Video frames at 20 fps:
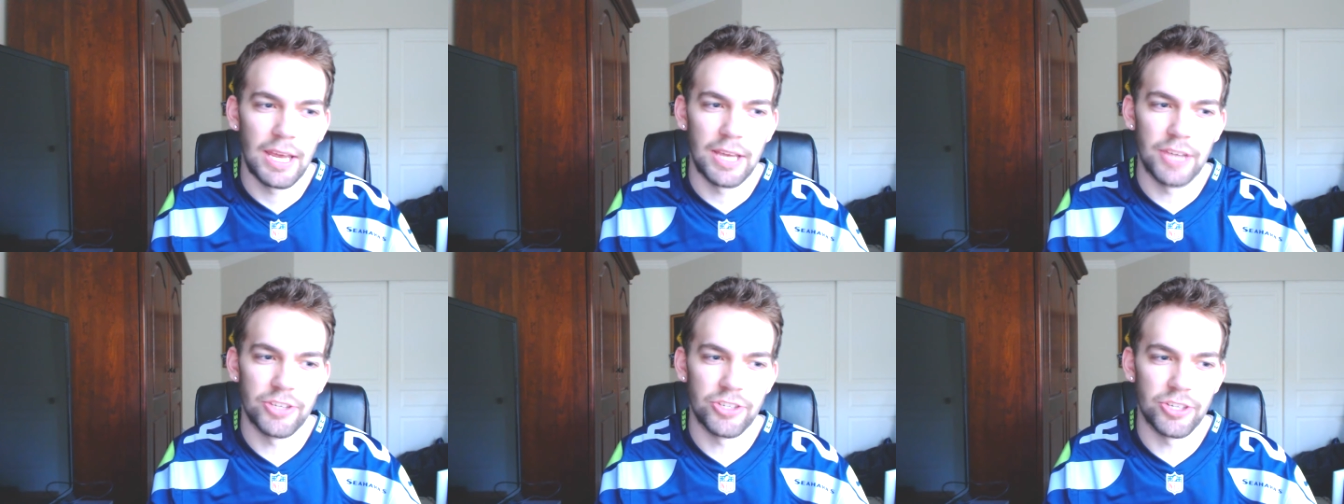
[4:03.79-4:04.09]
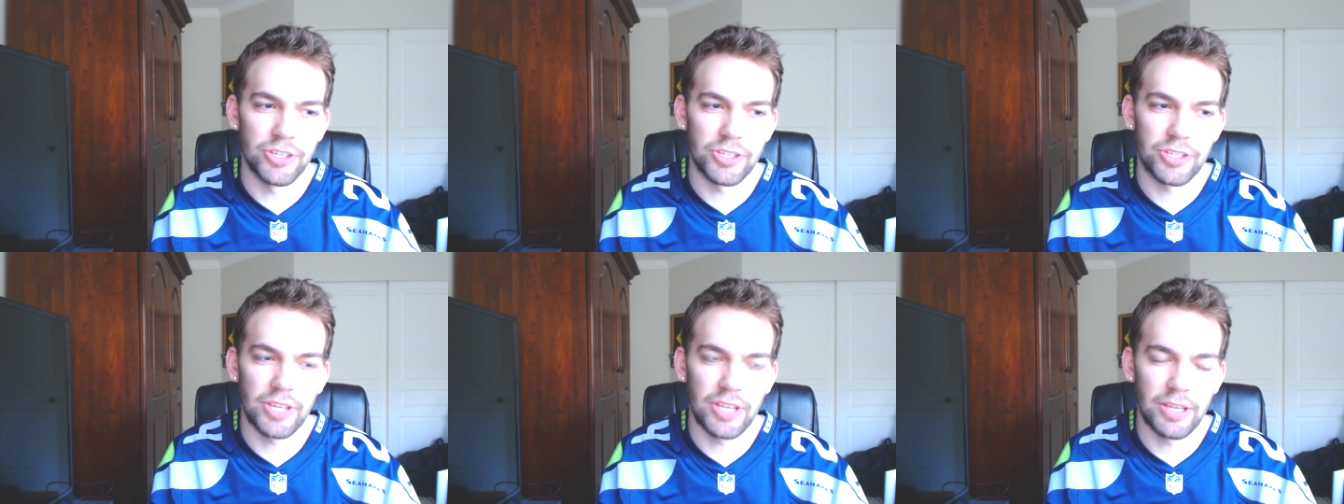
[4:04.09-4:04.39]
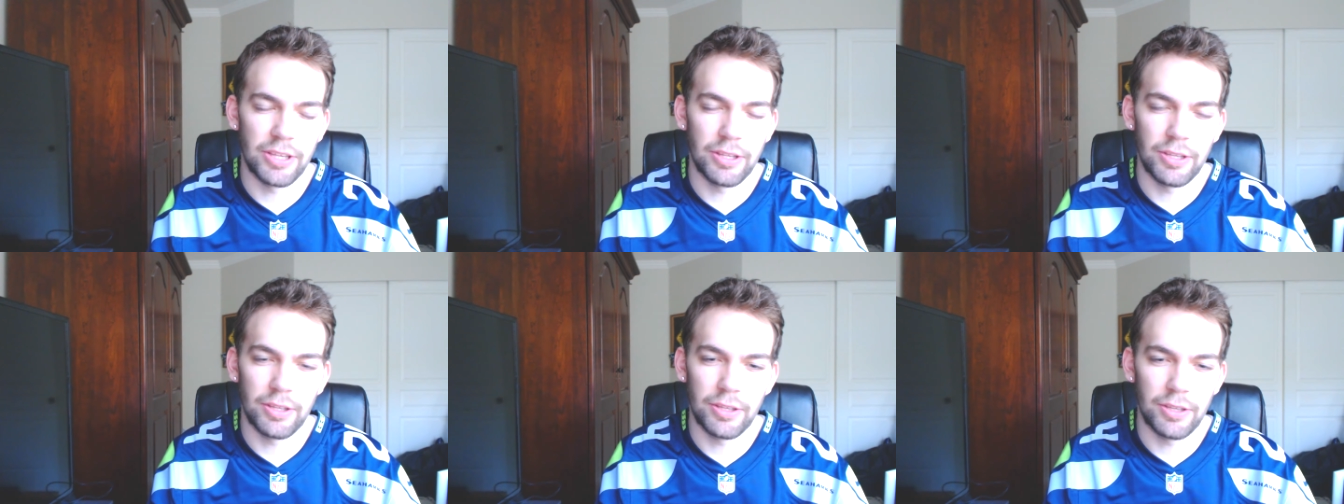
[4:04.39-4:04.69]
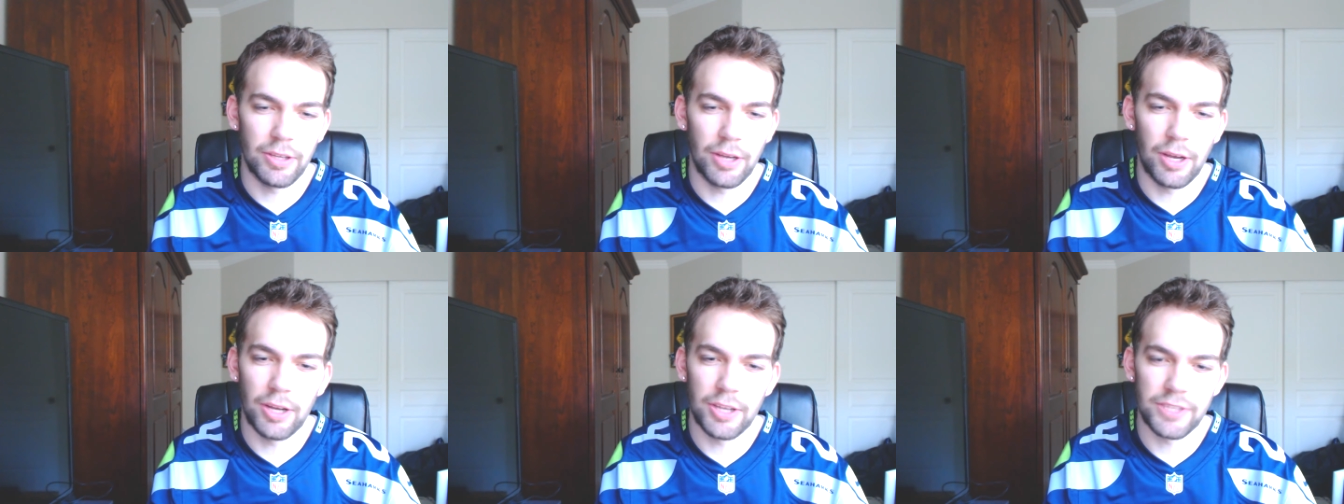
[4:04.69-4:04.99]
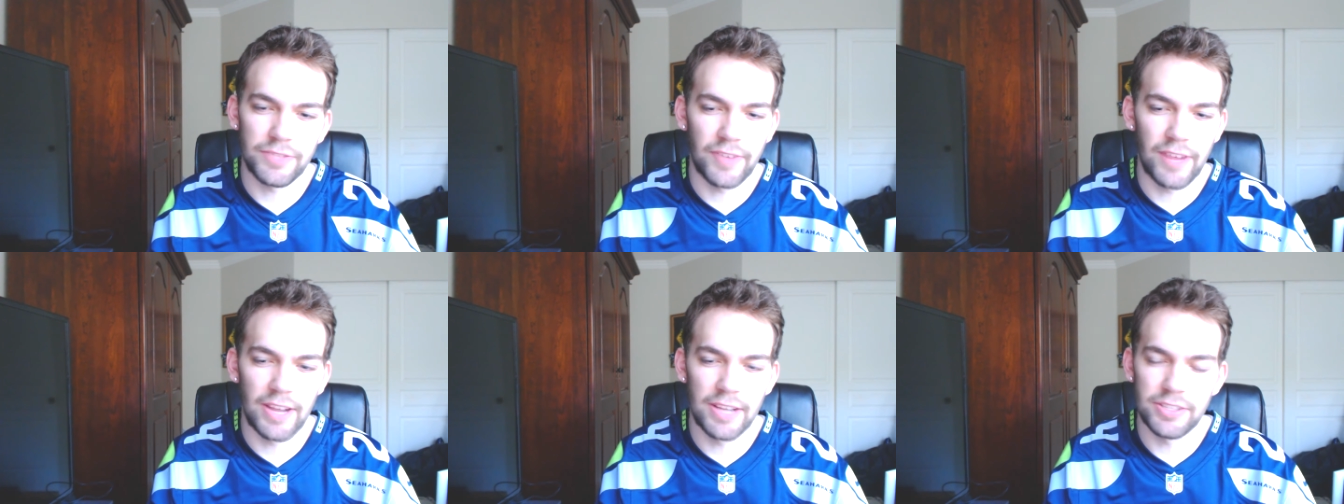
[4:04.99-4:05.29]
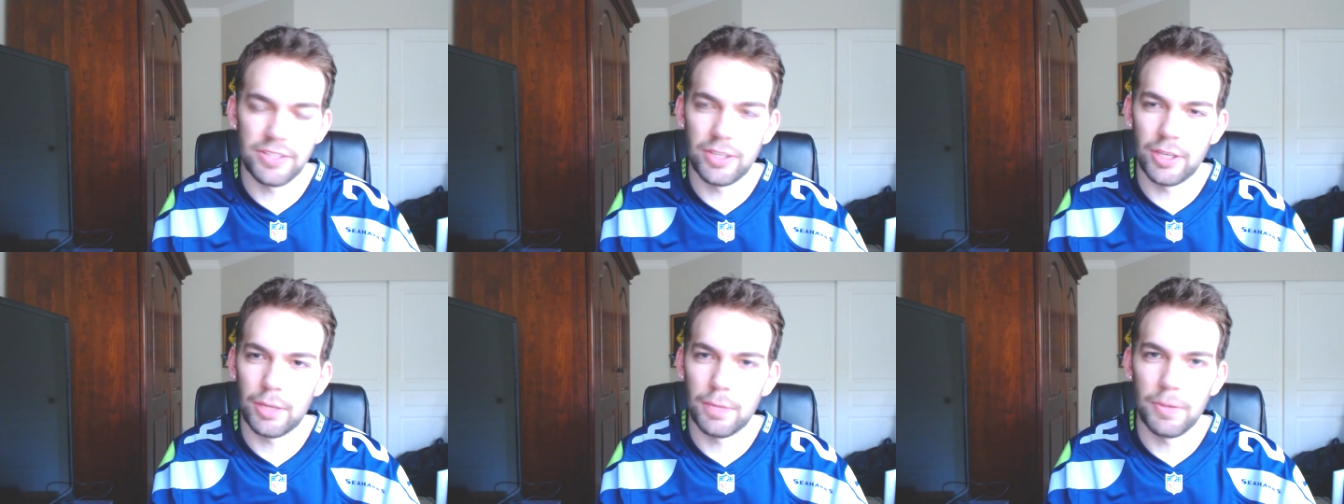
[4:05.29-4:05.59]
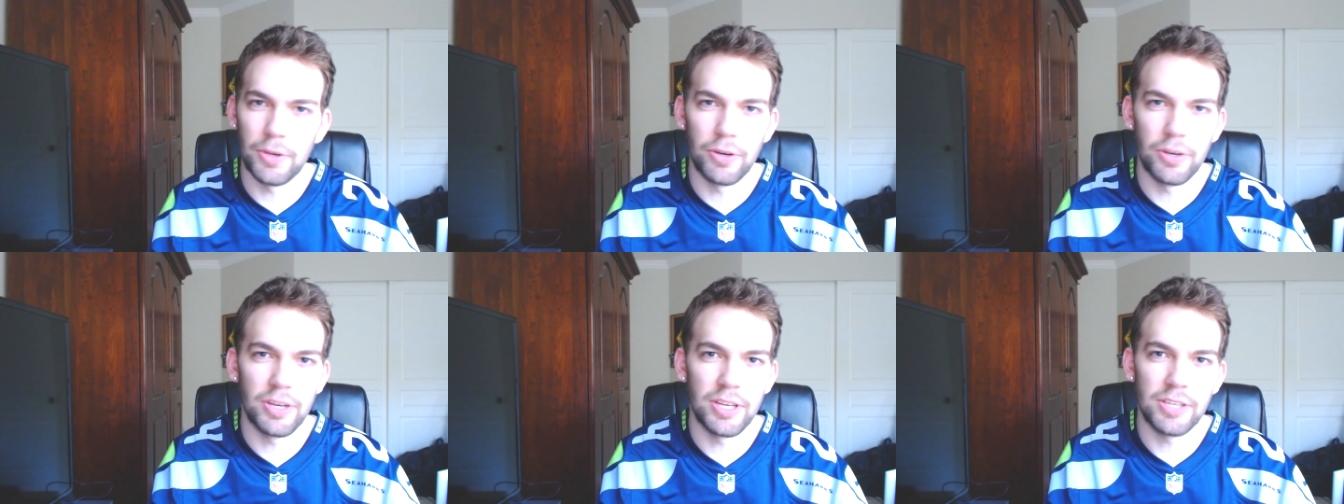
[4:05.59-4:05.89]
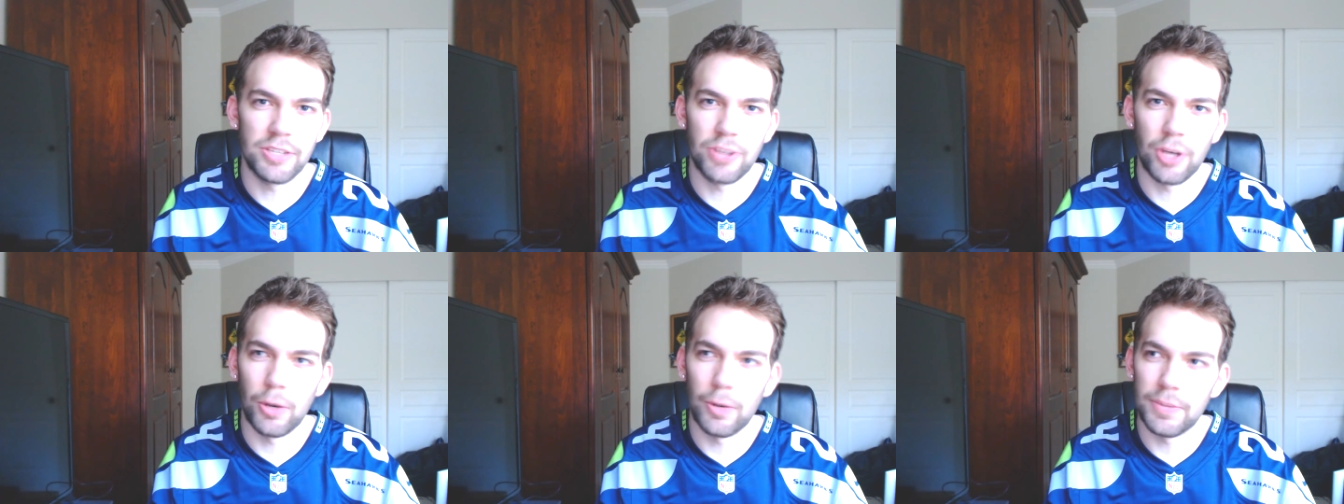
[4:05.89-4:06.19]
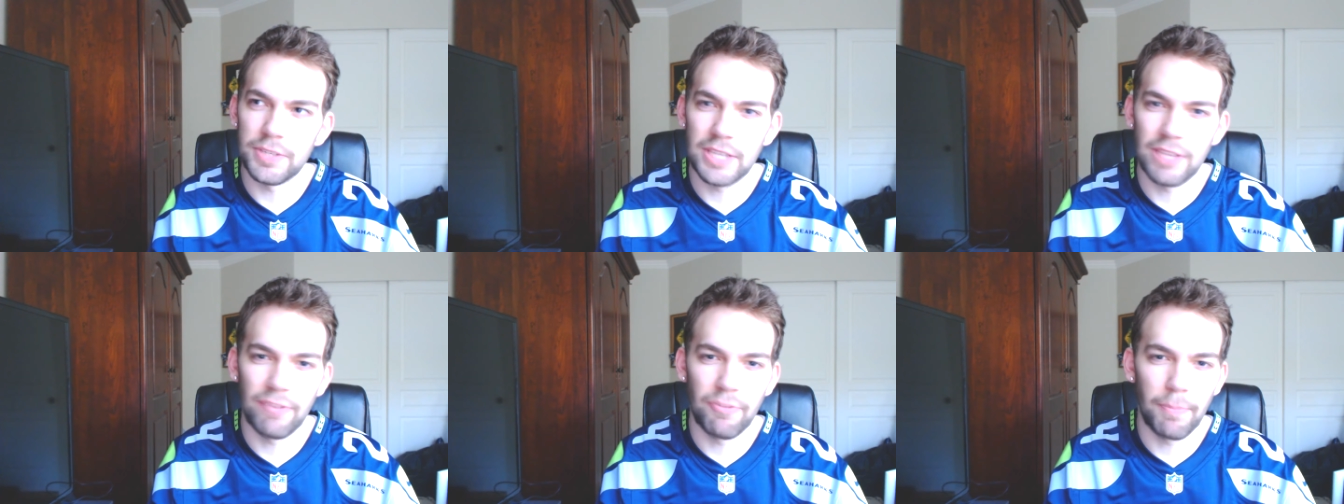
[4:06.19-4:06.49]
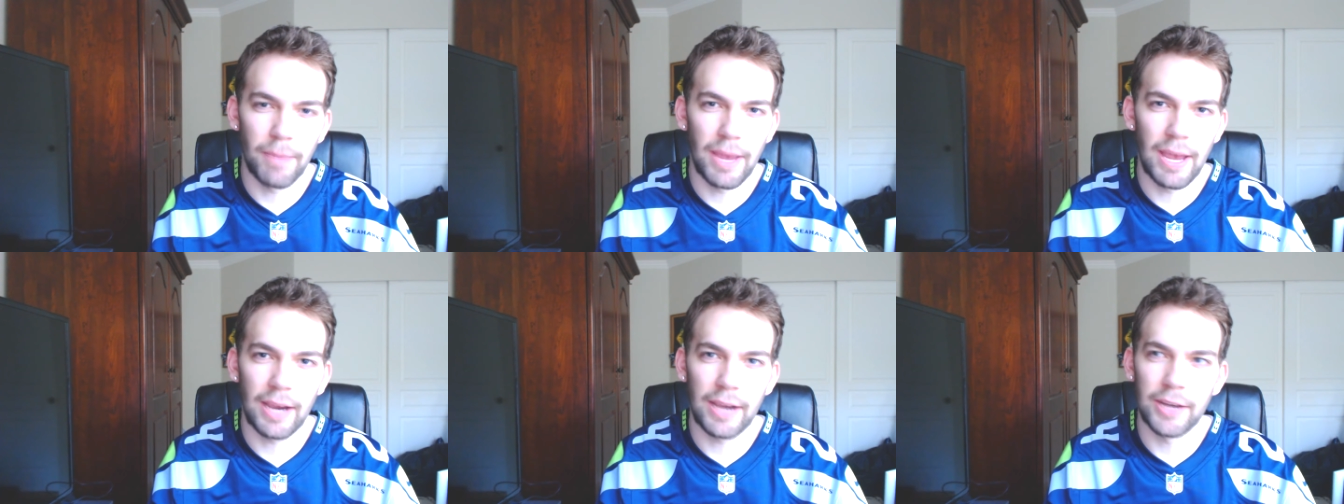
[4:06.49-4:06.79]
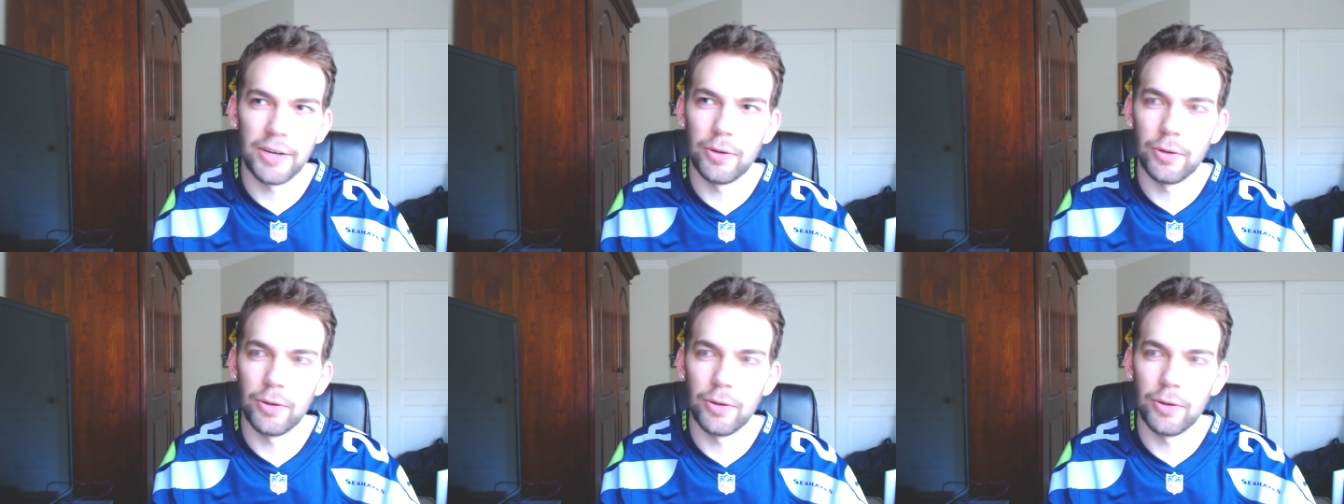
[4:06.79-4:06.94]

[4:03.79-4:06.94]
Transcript: is just, and us fans in the community, he's always giving back.